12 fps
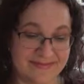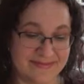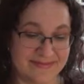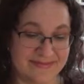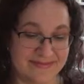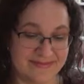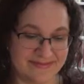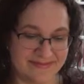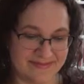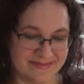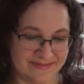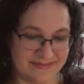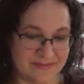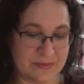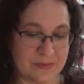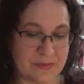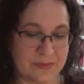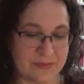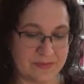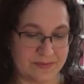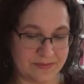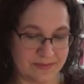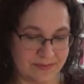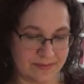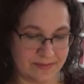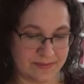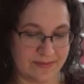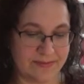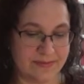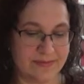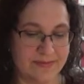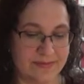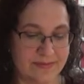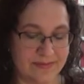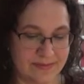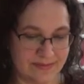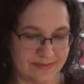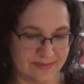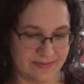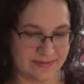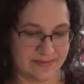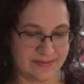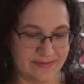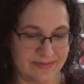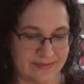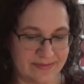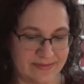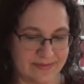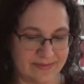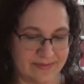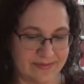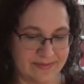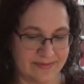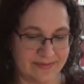No words are spoken by the person on screen.